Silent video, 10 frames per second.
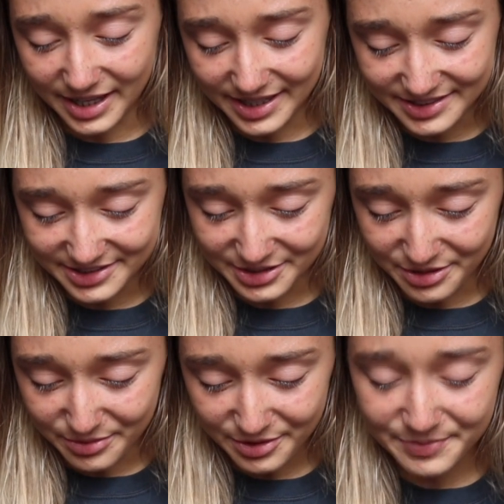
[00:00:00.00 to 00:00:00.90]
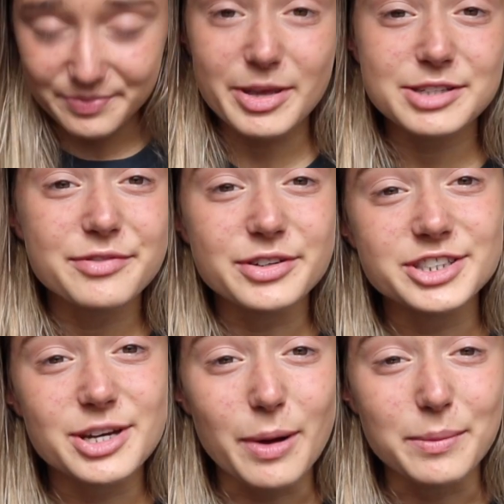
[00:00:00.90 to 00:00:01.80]
and you know what it makes me feel
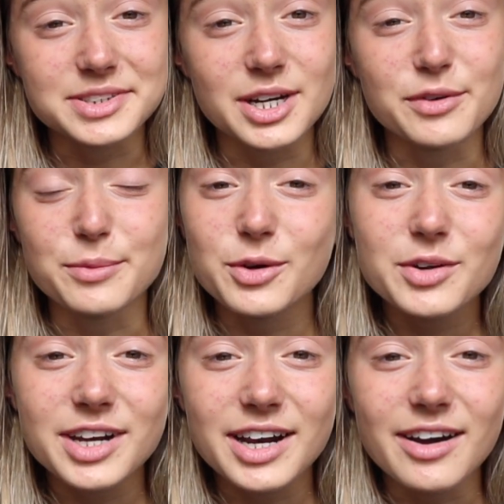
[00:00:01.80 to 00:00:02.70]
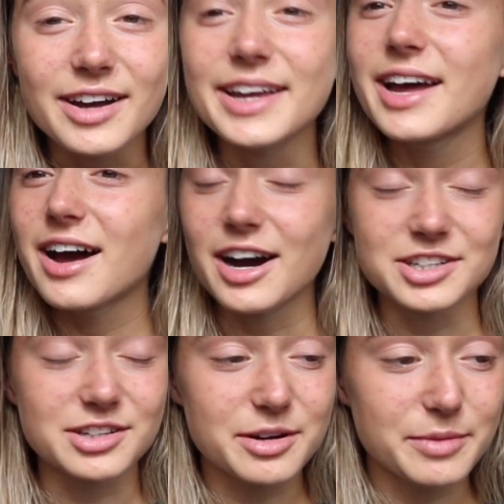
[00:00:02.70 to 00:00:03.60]
shit about myself I'm not gonna lie I
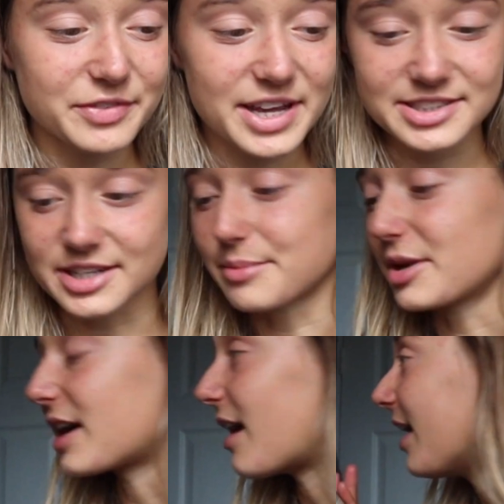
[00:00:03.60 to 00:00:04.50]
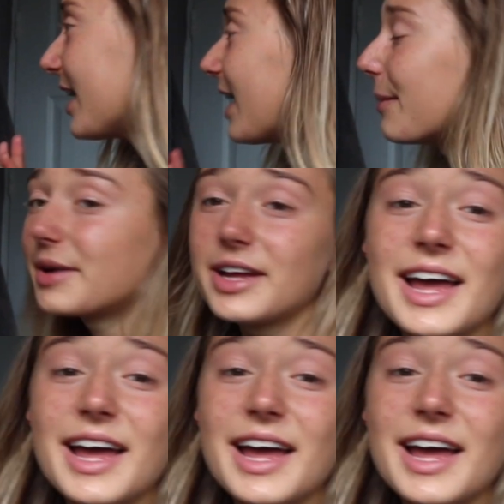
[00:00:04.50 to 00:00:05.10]
just look at my face and I'm like I am